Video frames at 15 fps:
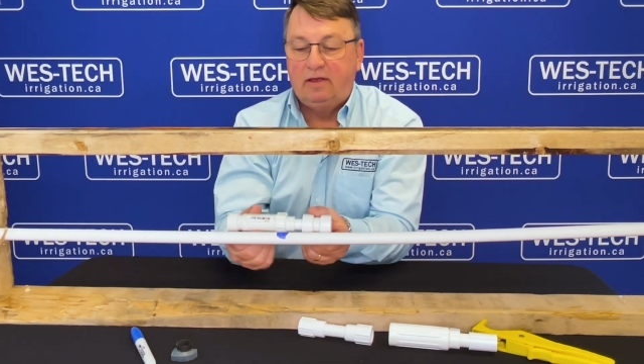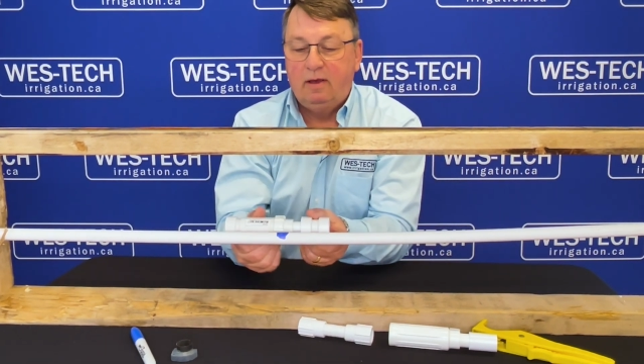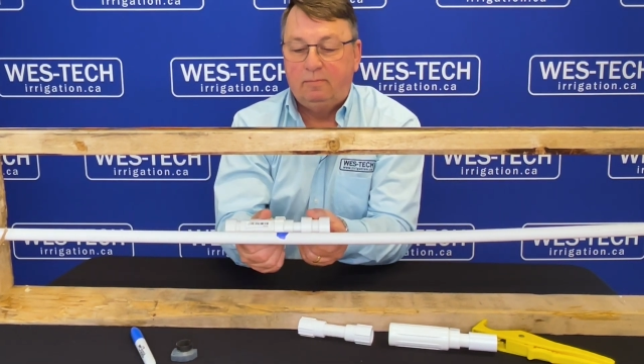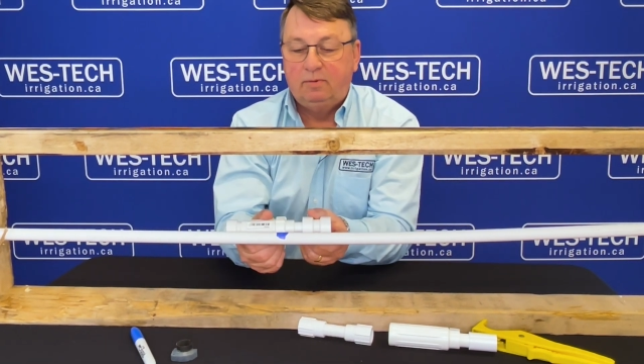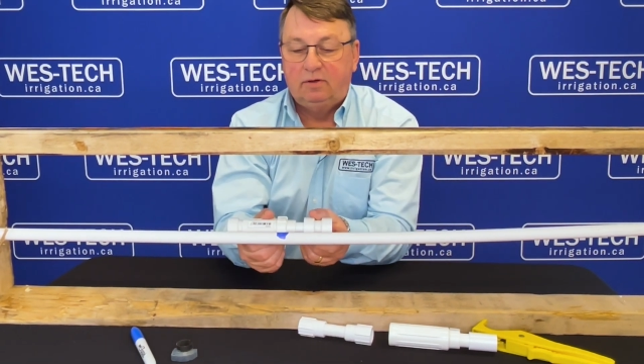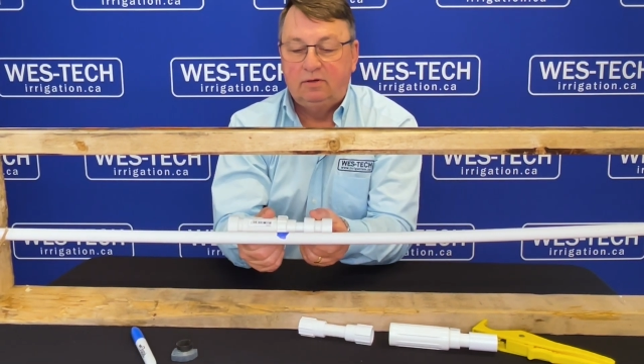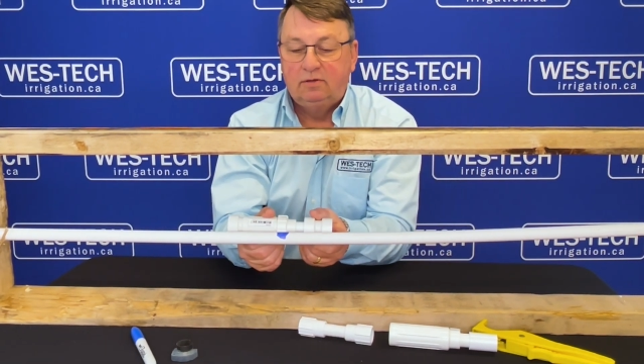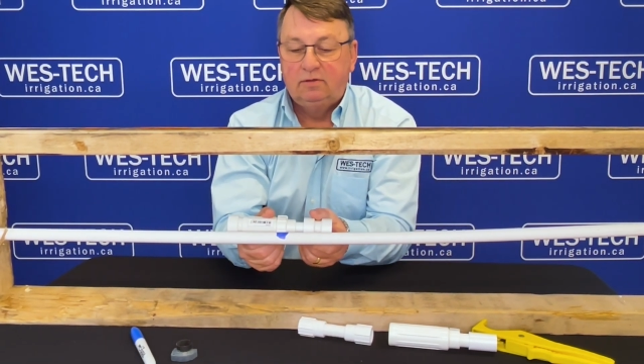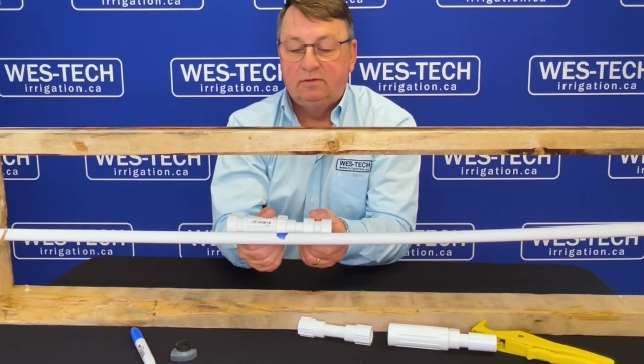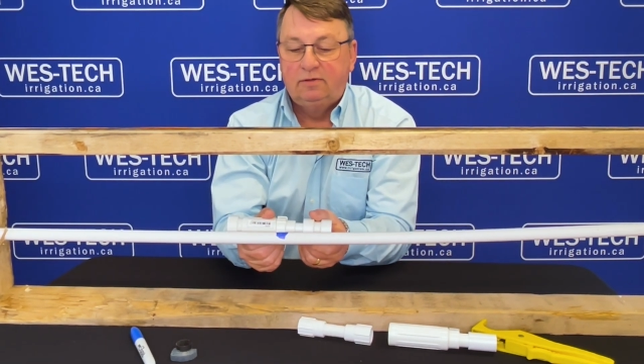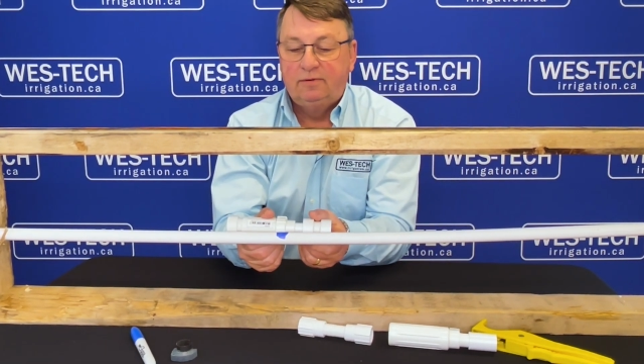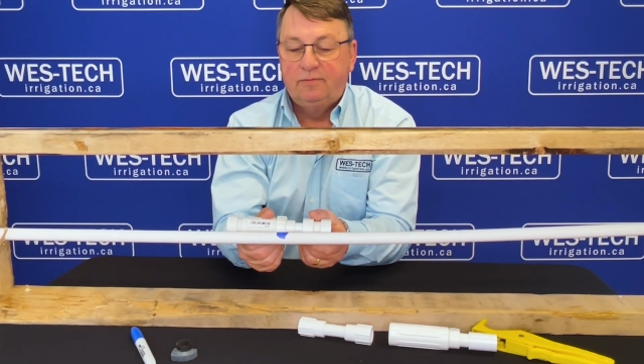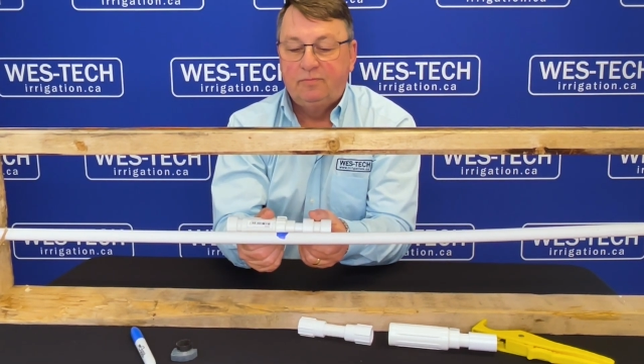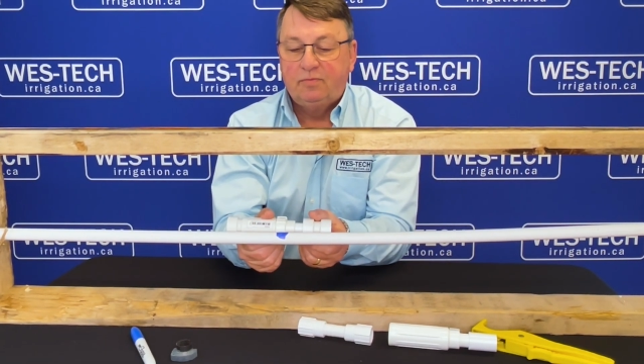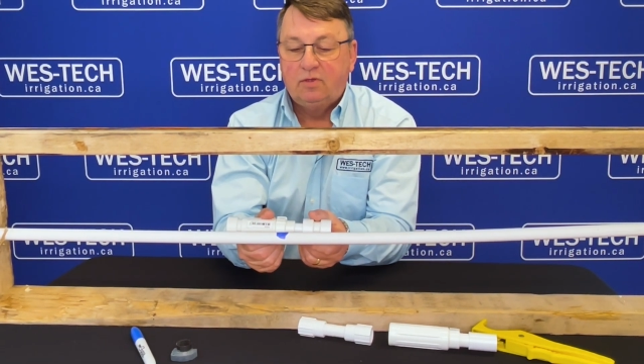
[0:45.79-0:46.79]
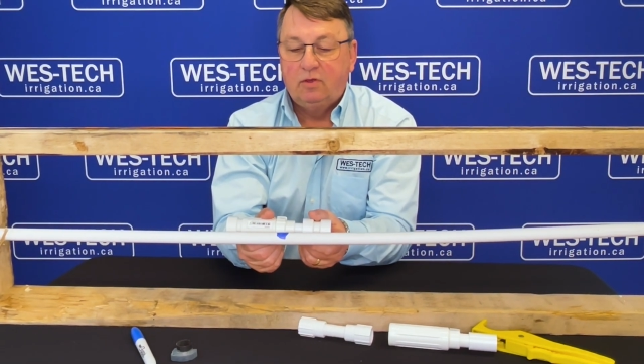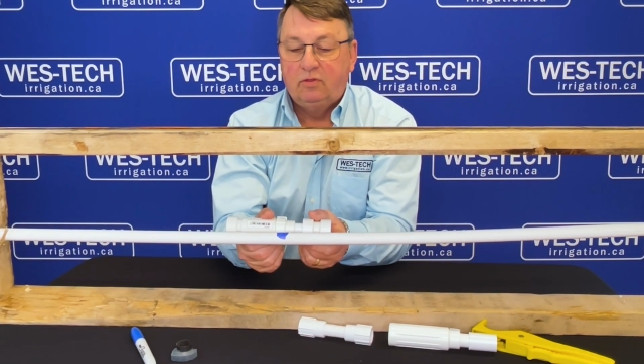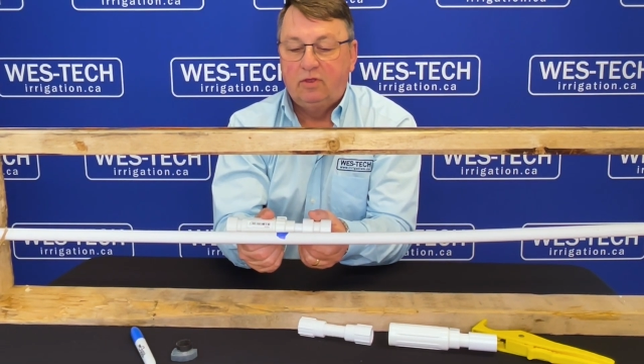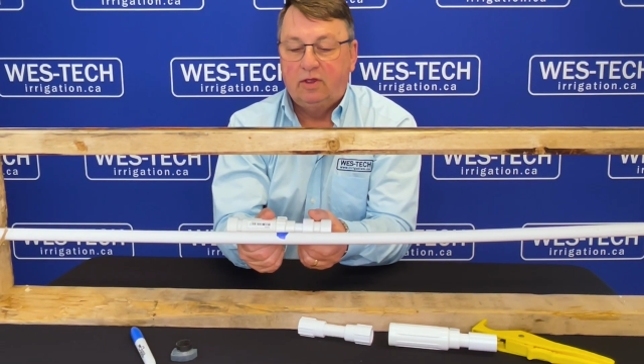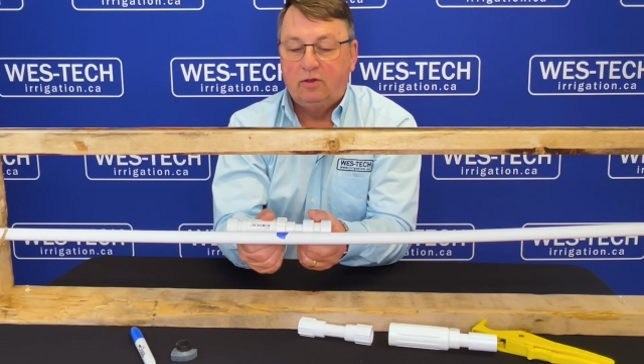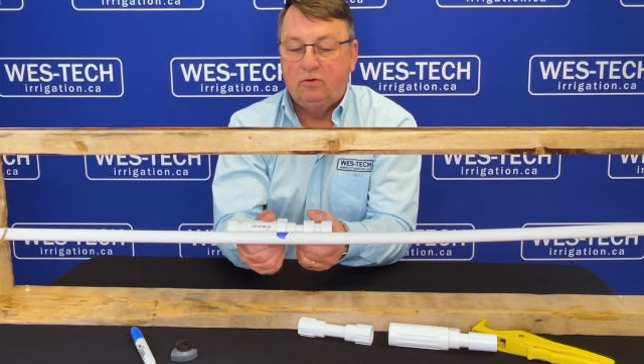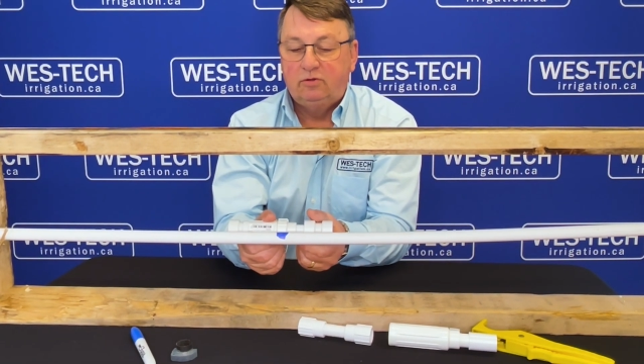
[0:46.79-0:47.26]
coupler
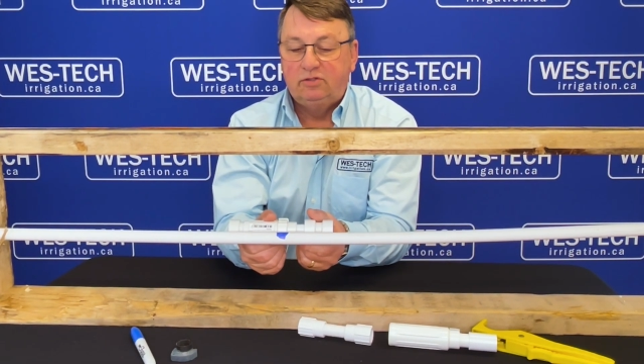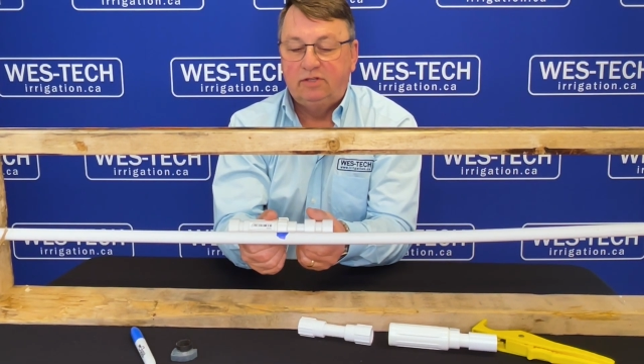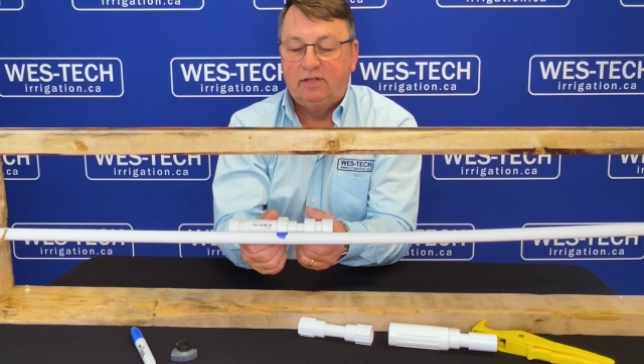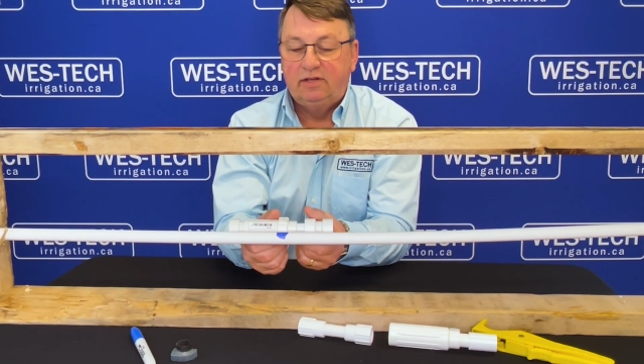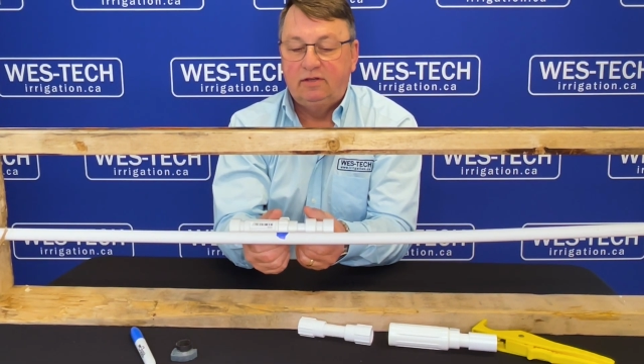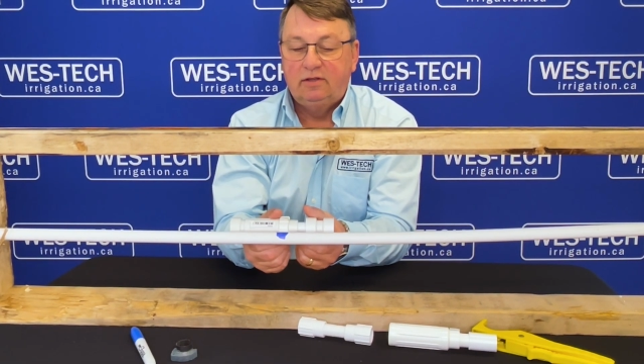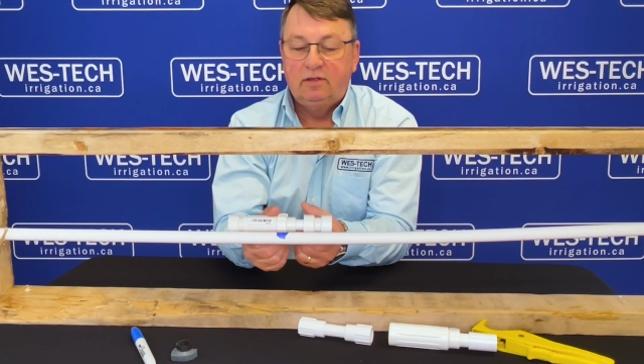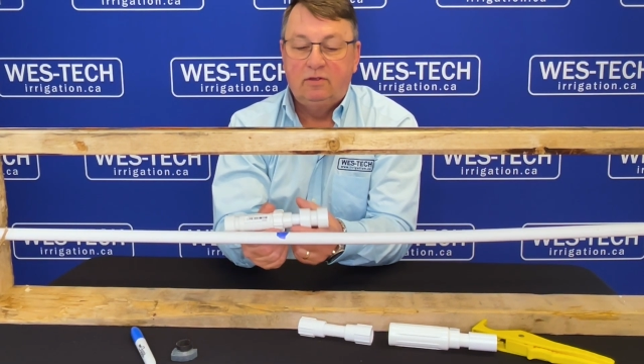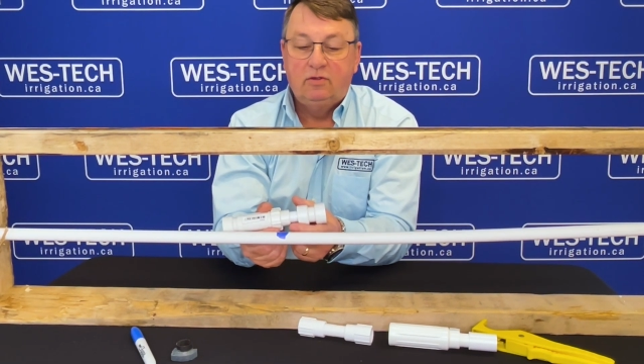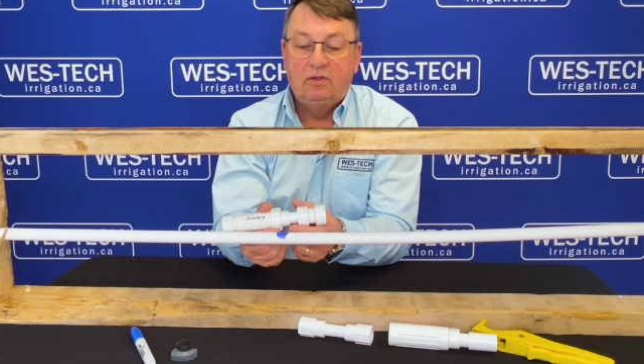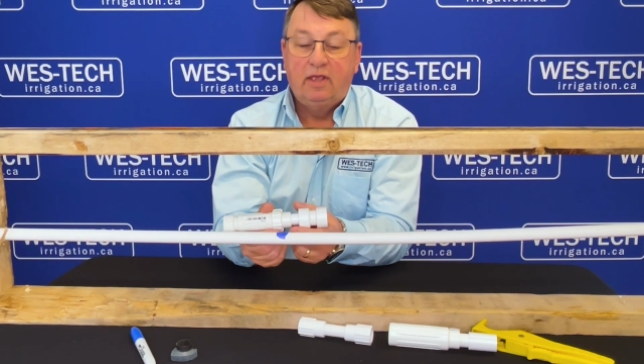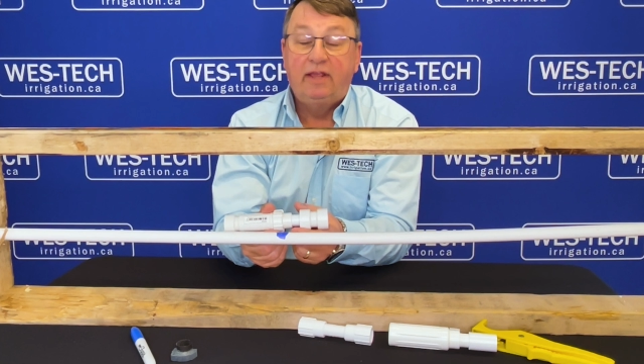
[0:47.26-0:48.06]
that goes in.